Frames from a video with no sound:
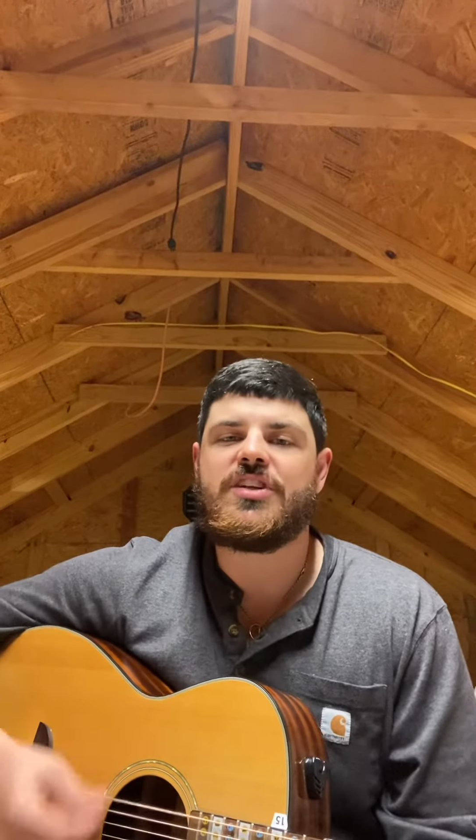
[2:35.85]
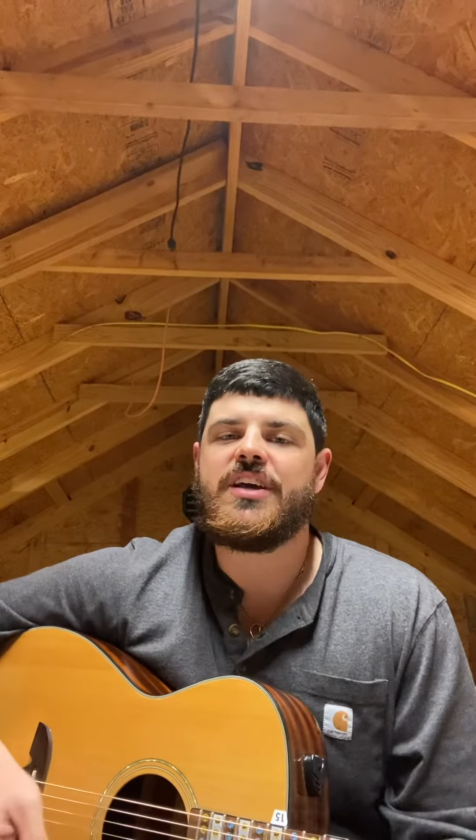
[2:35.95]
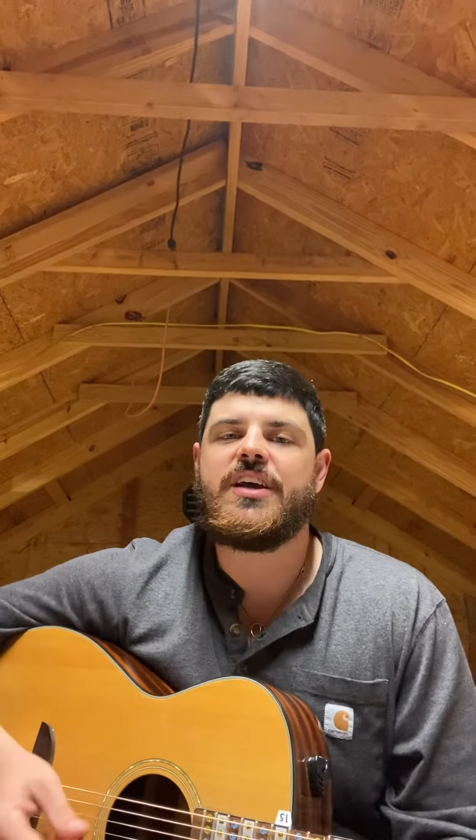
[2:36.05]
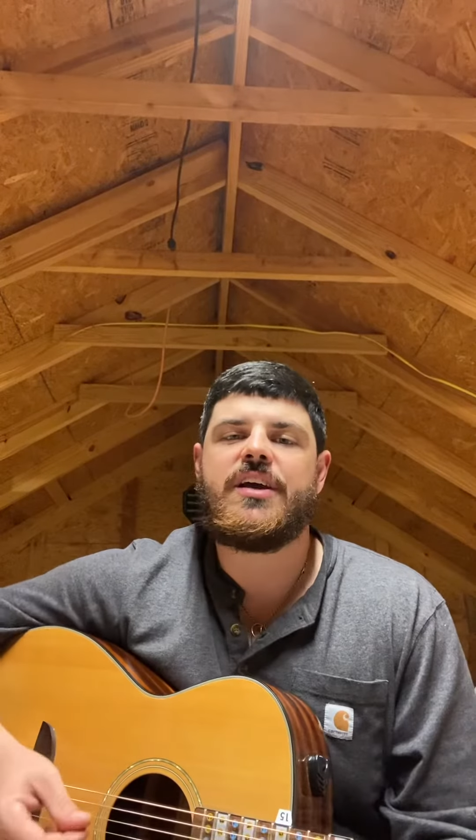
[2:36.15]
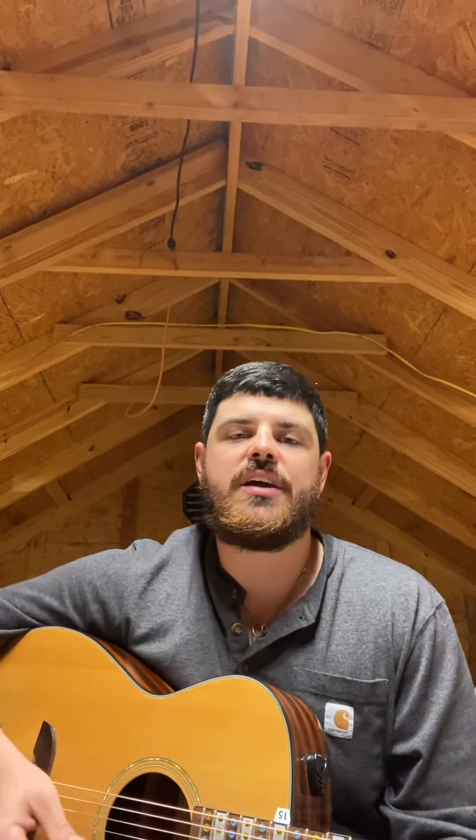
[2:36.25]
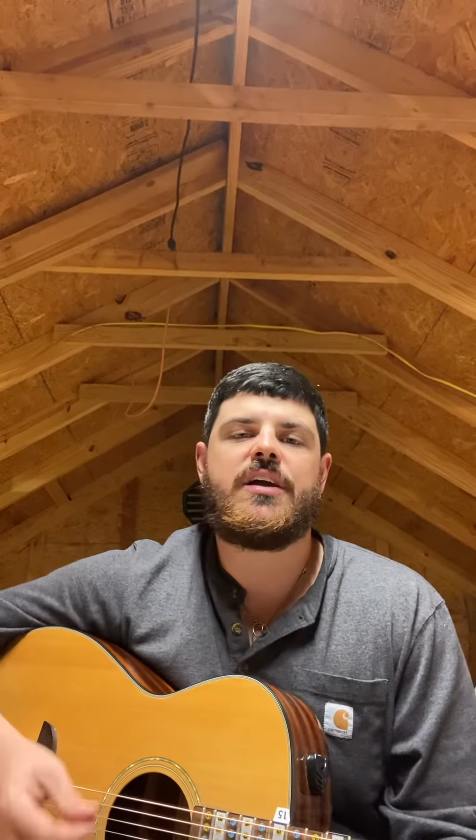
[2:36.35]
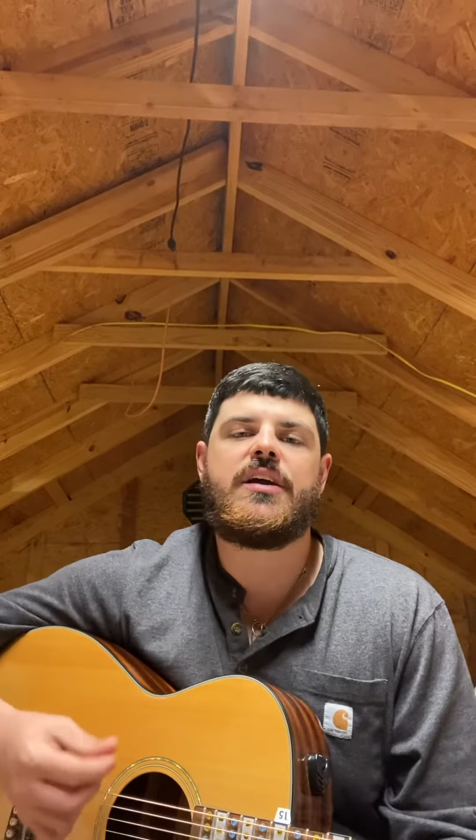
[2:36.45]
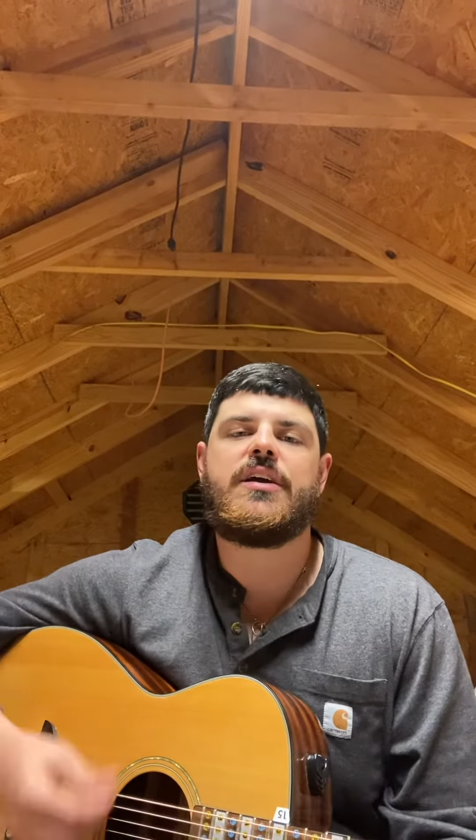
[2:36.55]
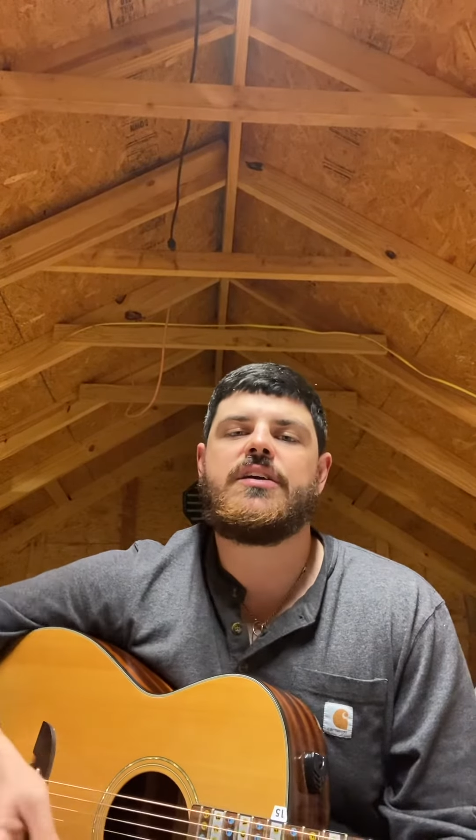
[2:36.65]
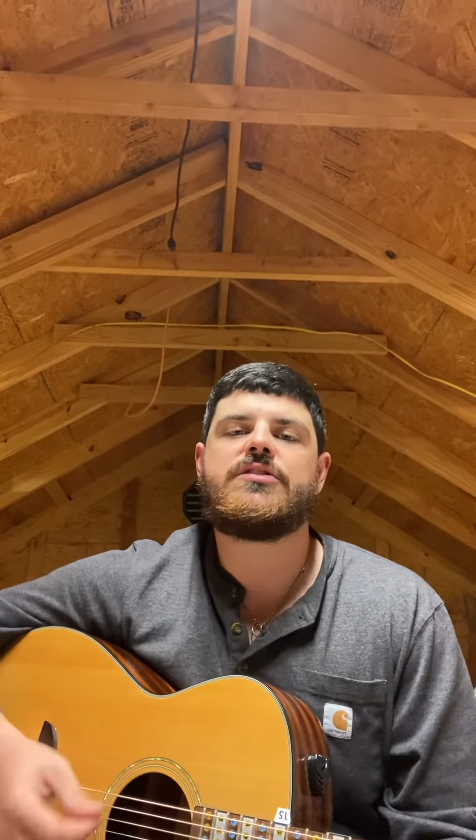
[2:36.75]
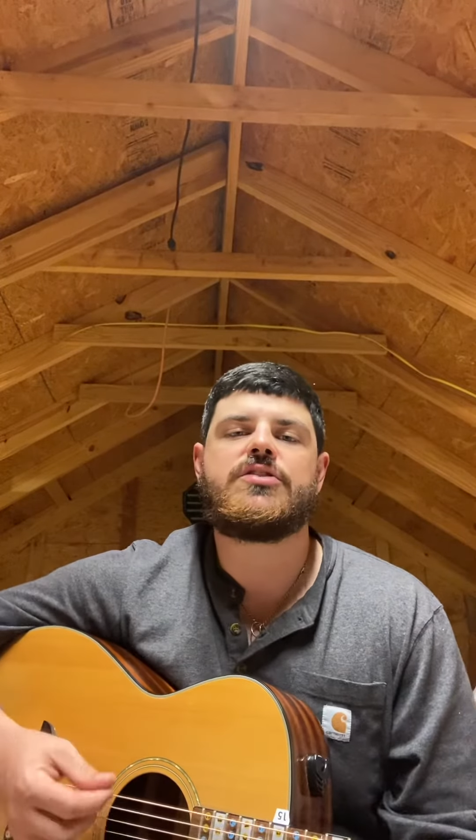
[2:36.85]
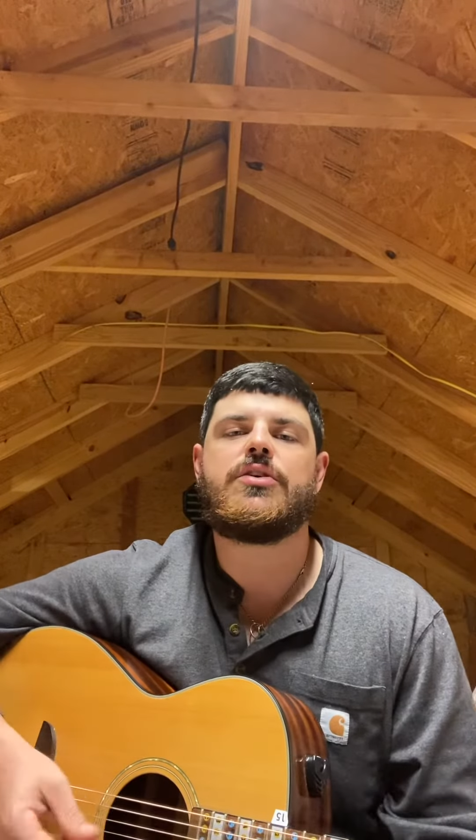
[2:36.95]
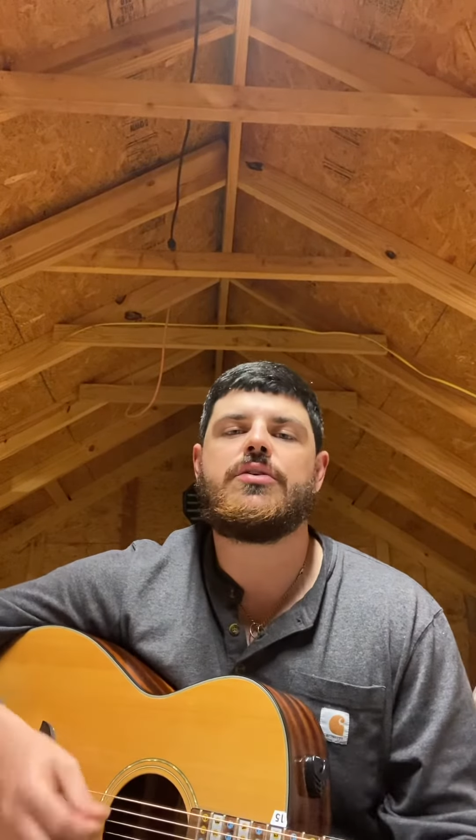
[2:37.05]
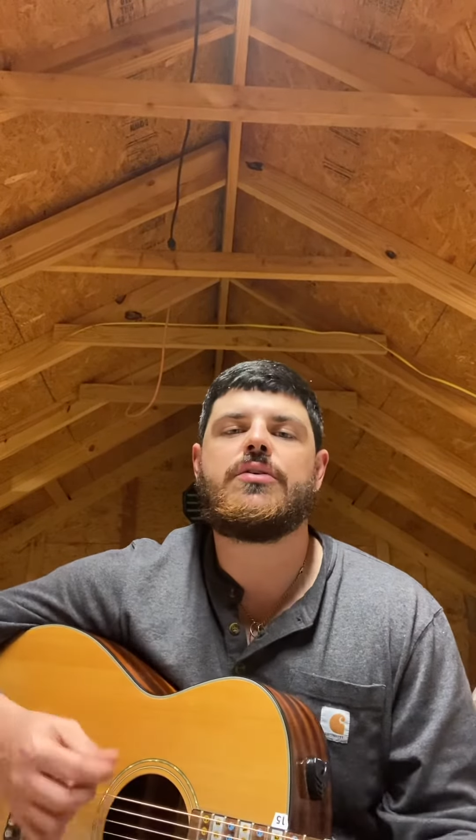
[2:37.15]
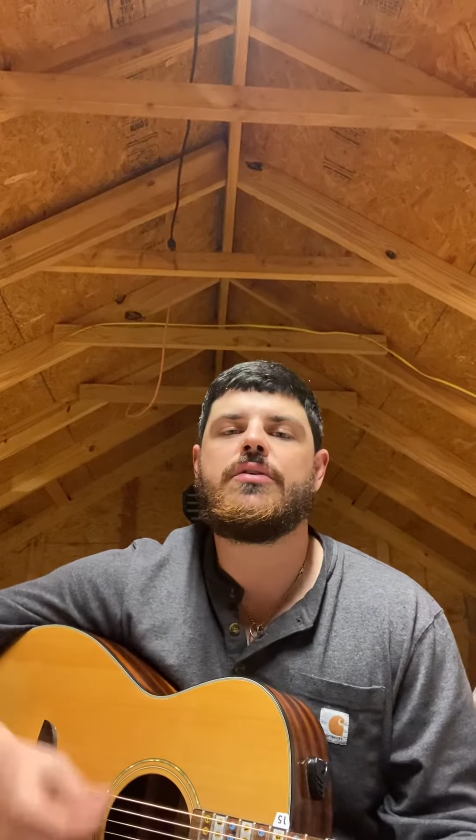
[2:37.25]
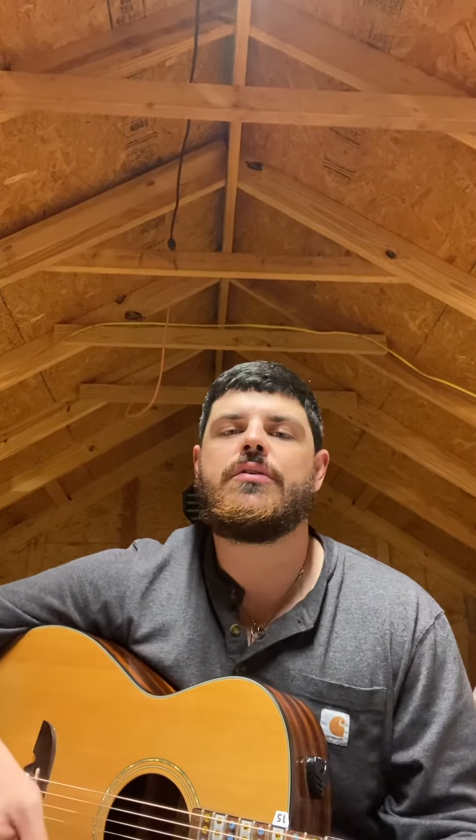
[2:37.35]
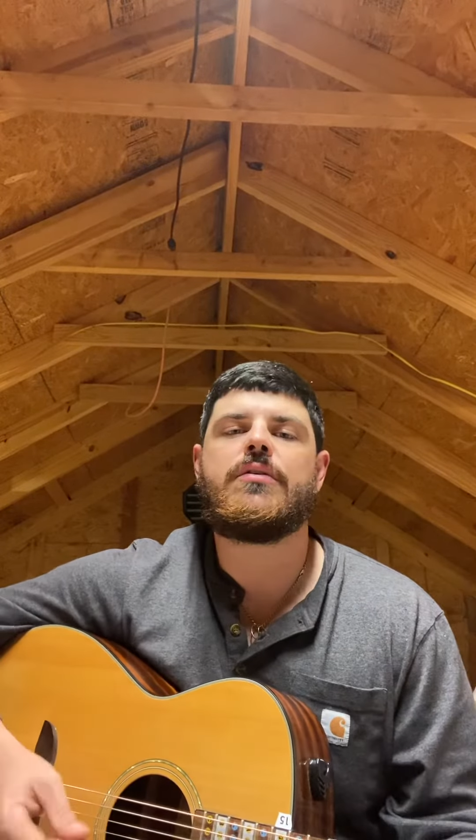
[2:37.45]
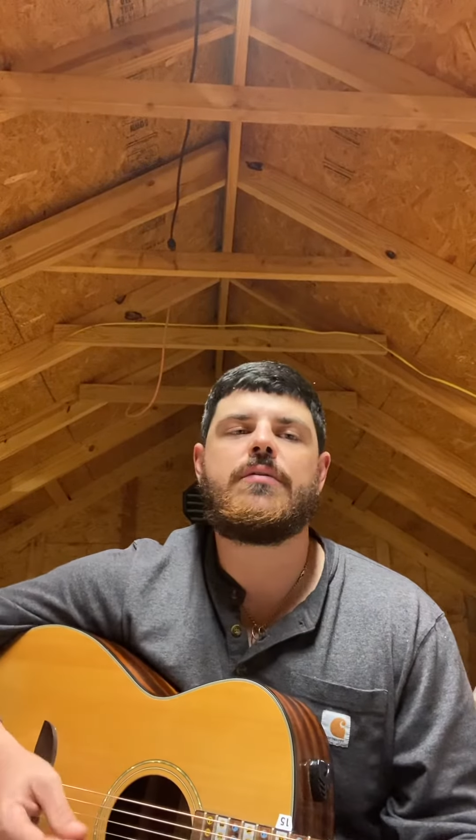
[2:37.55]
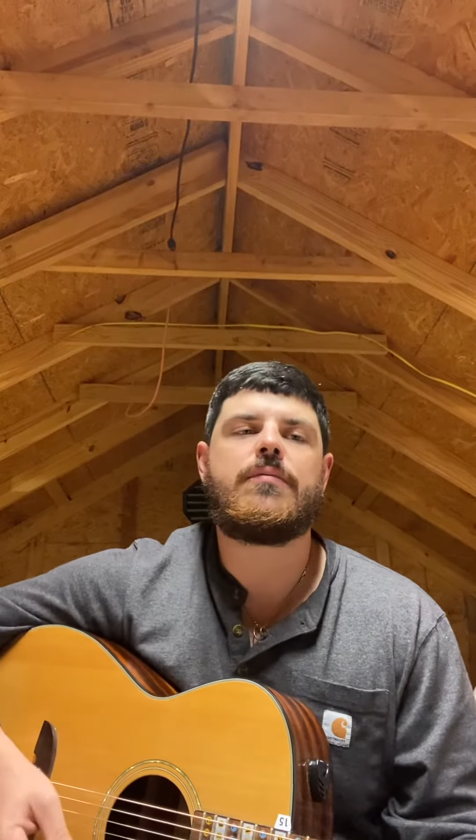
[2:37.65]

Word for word: day is good